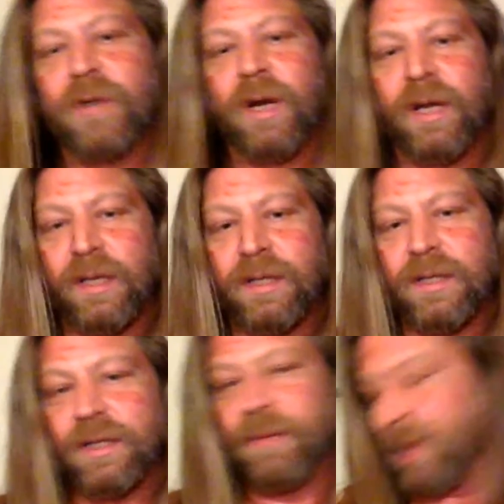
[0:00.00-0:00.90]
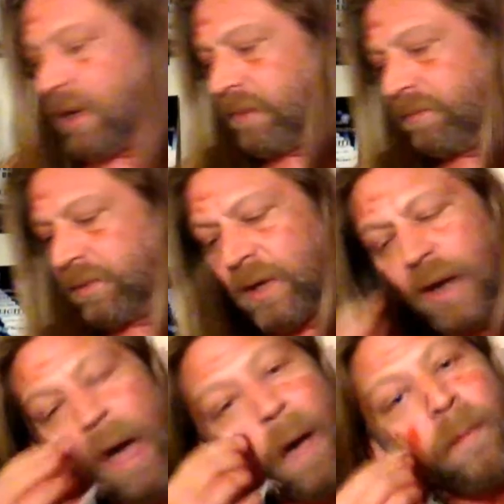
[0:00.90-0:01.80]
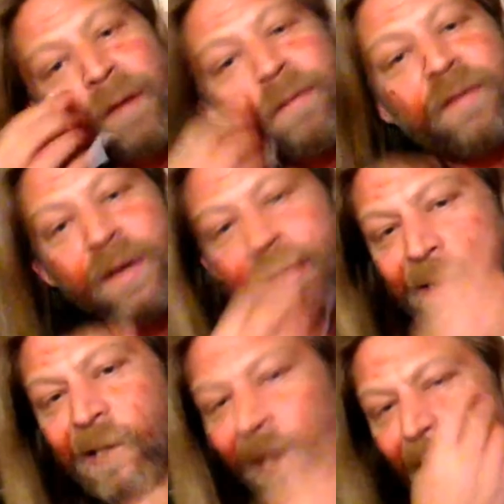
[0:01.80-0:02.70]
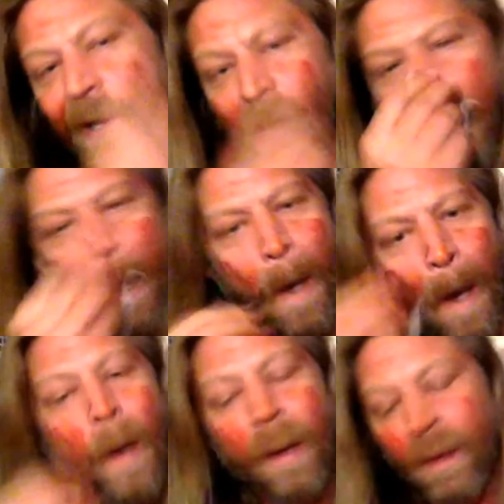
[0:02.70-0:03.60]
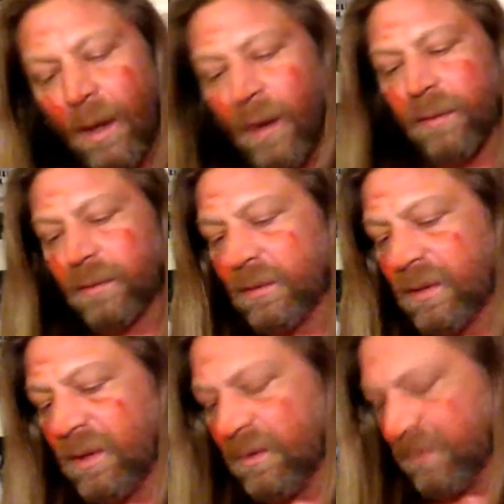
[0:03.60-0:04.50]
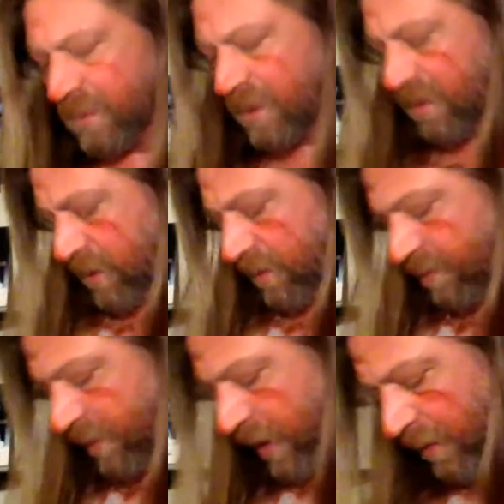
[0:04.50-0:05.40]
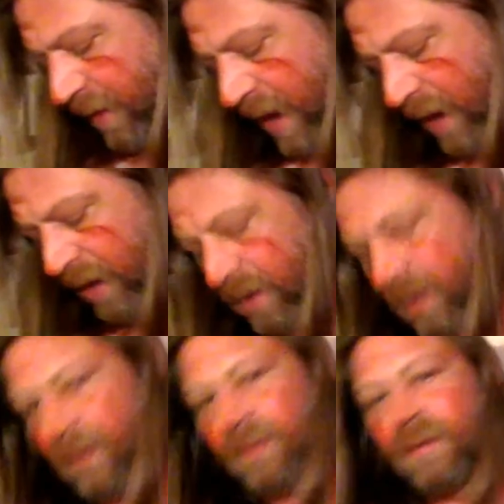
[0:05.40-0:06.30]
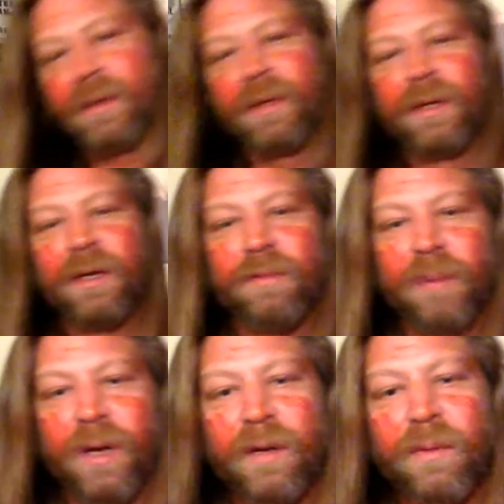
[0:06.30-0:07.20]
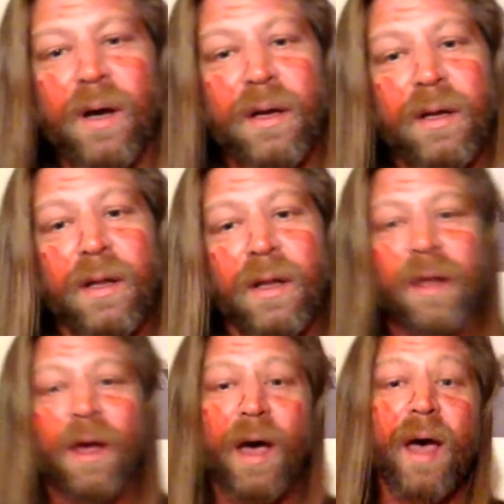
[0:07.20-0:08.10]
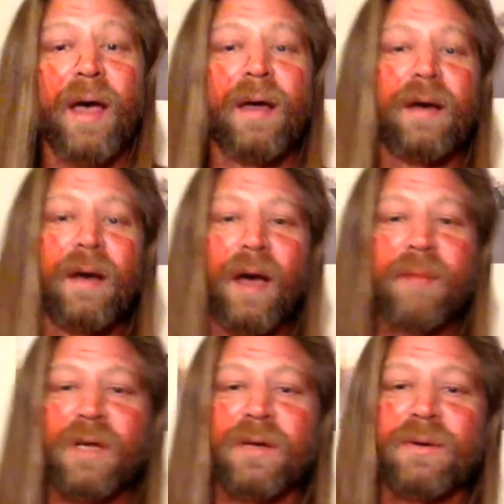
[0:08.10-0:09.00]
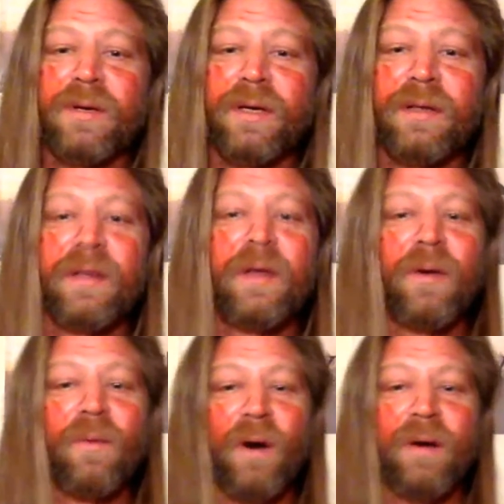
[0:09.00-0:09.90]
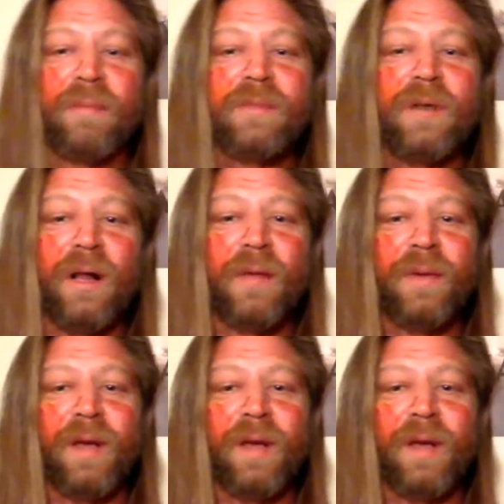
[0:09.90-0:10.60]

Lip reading: to get some of that blood off my face there. Oh, it's a bloody rag. Oh, never mind. Well, hi, I'm Norry. Welcome to Halloween Hell